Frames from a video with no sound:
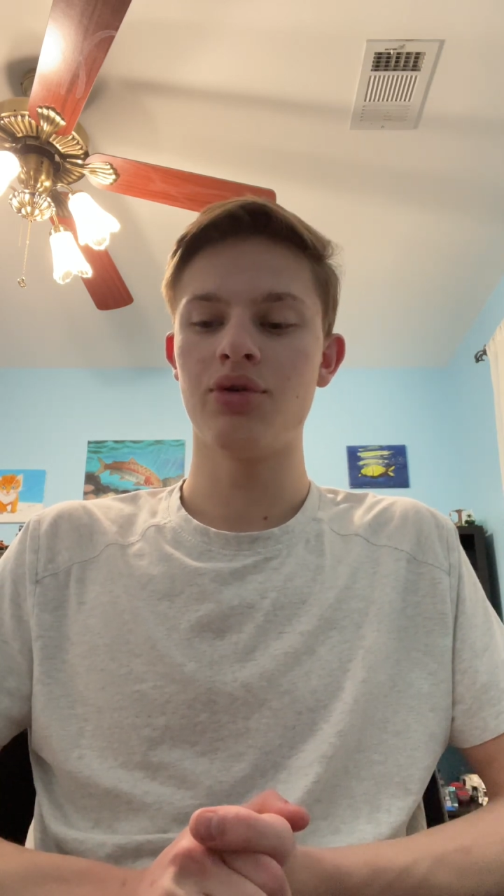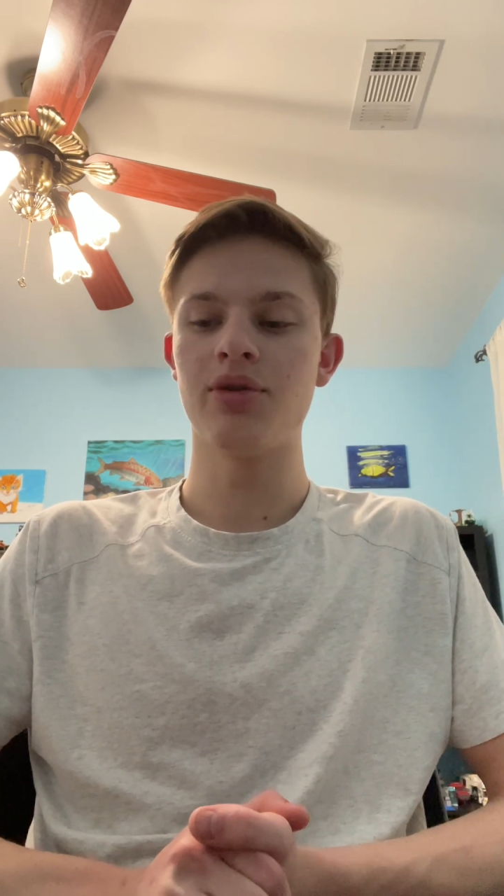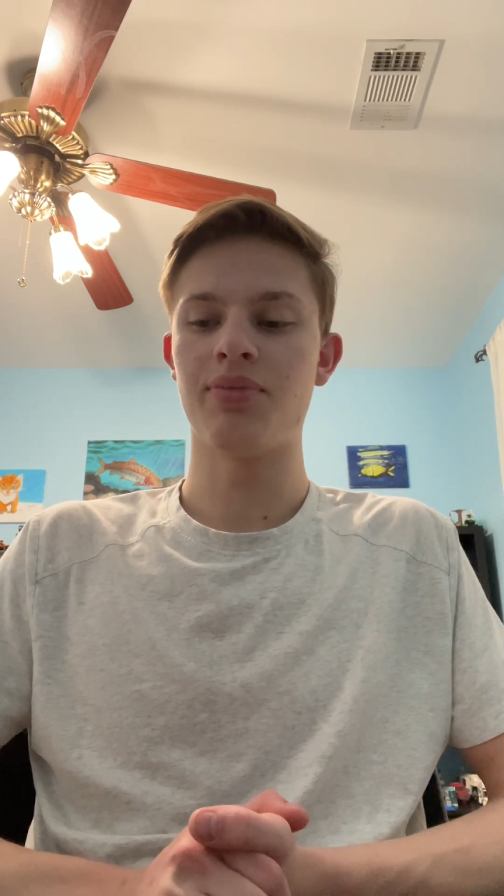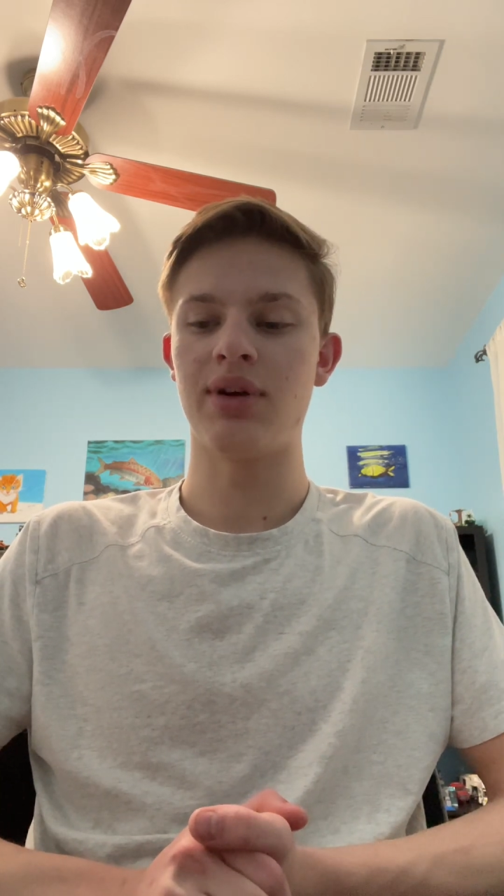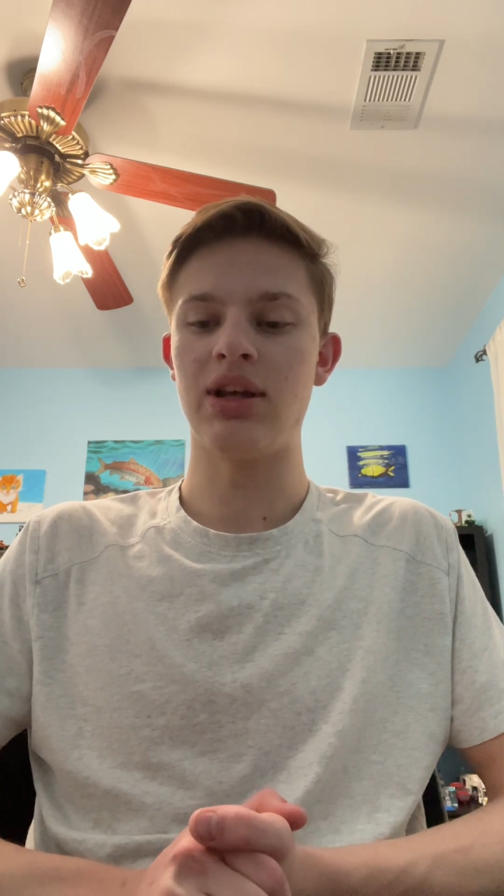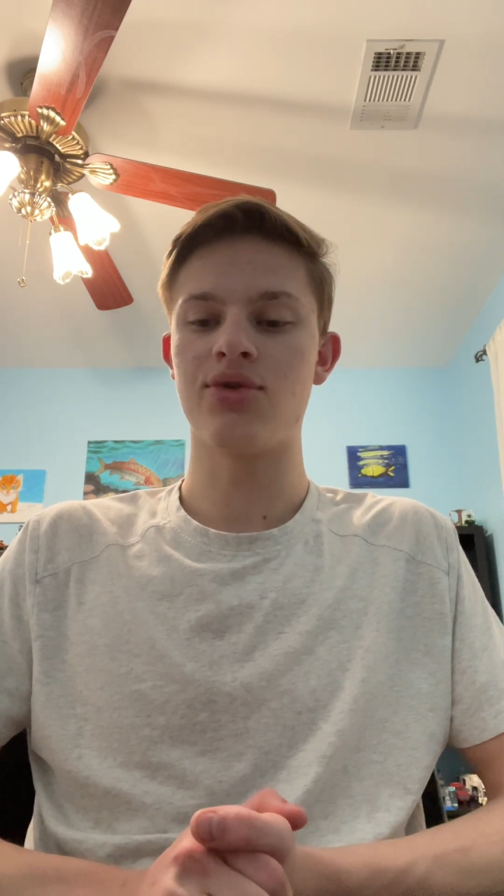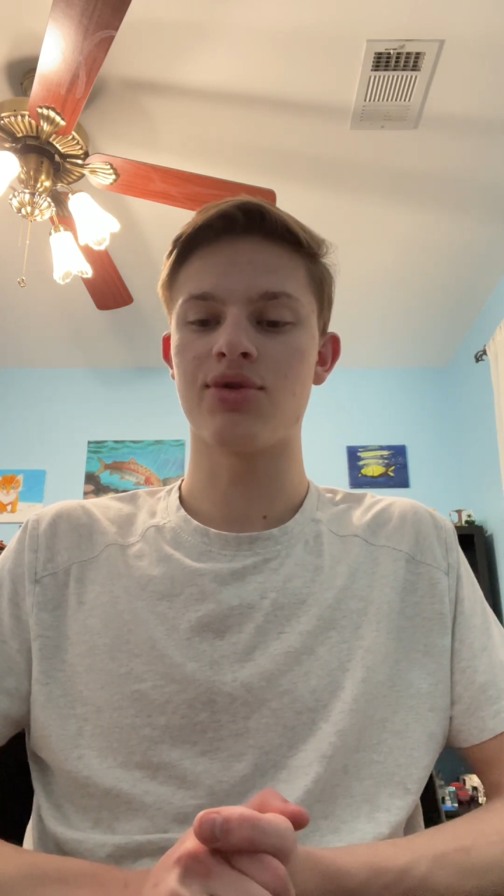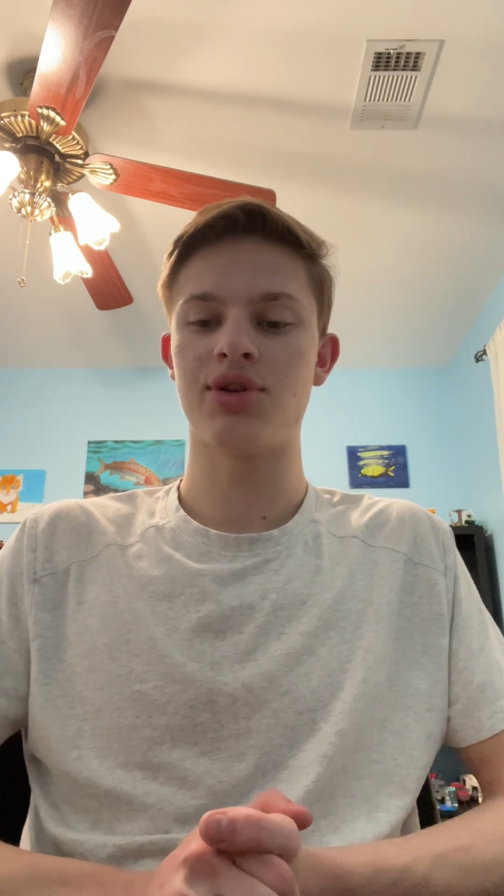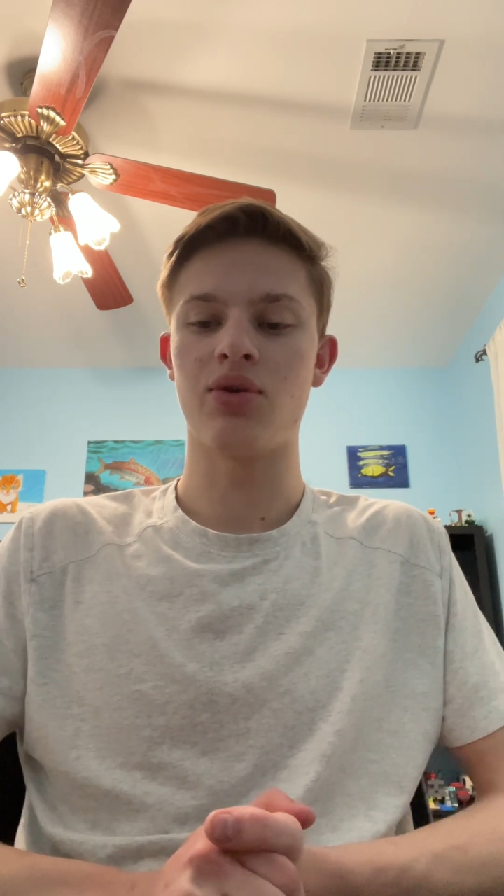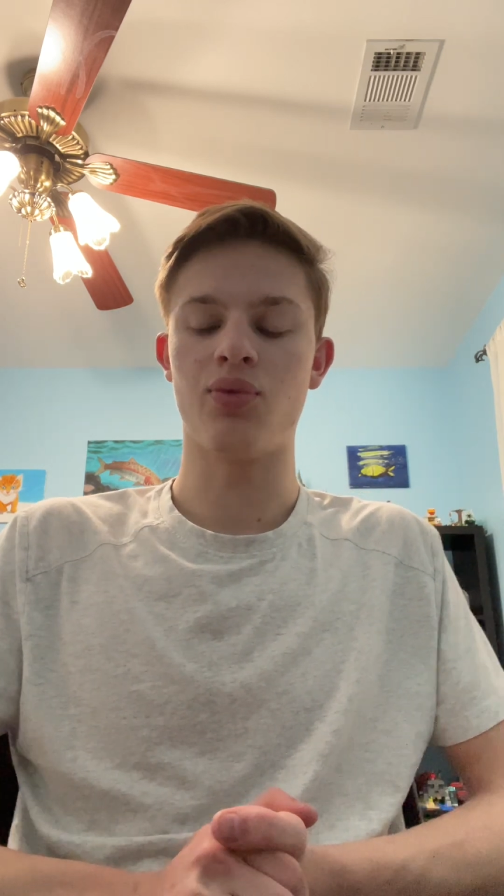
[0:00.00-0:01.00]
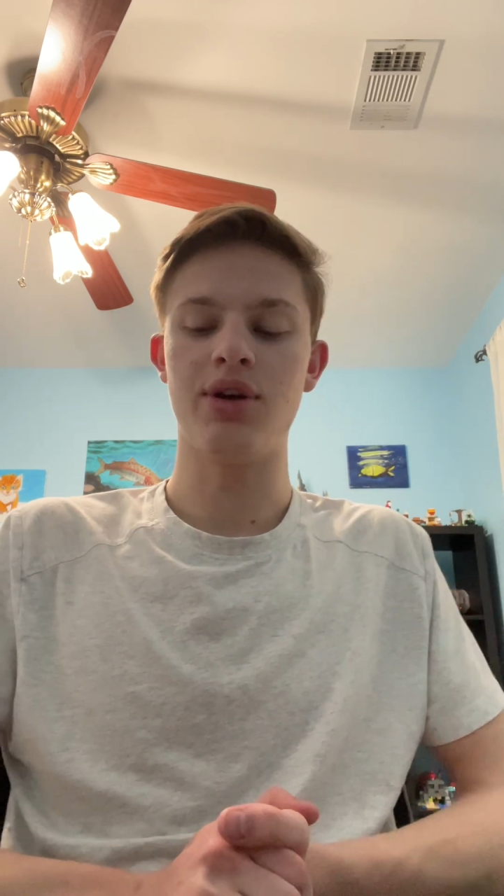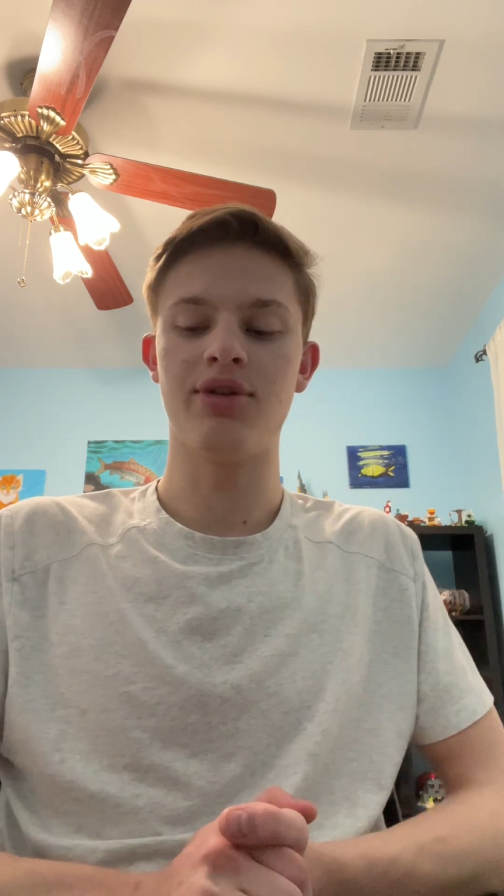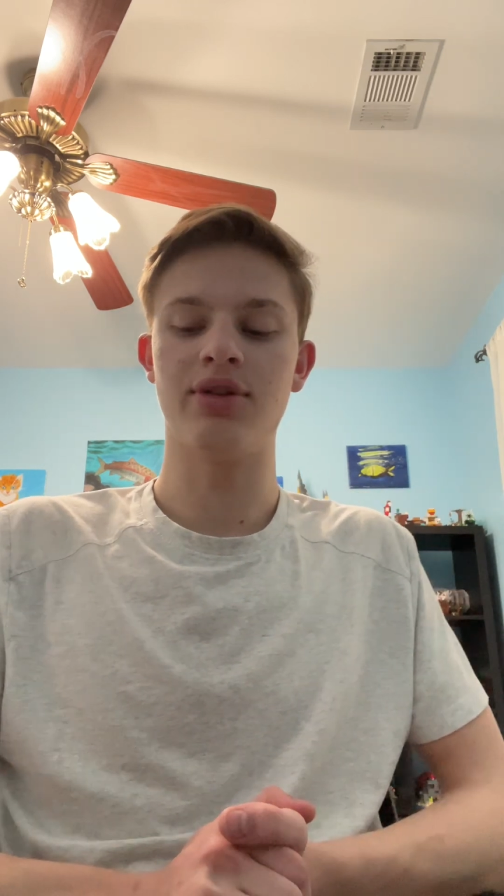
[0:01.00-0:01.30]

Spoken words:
pretty interesting read